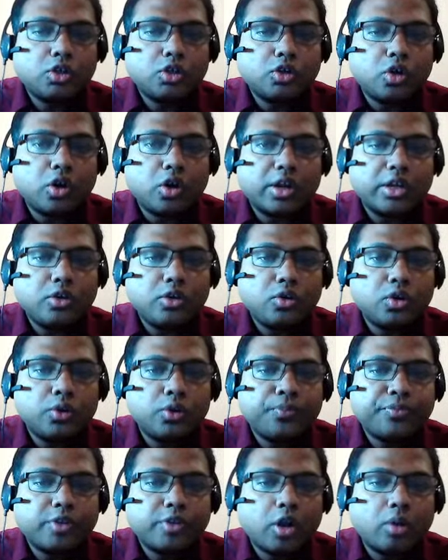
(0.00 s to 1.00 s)

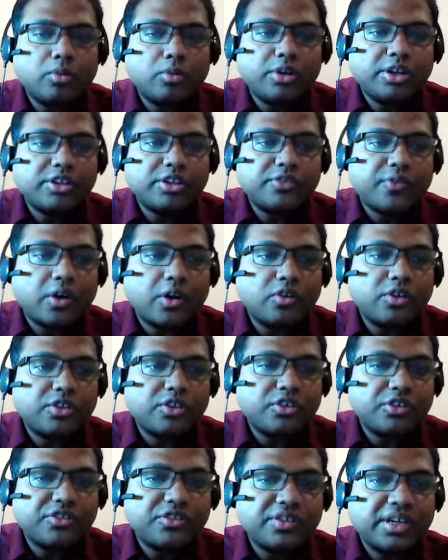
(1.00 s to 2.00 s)
Toronto Communities
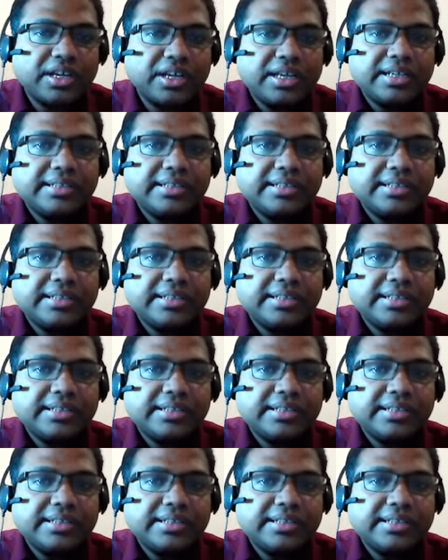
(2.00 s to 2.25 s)
Foundations.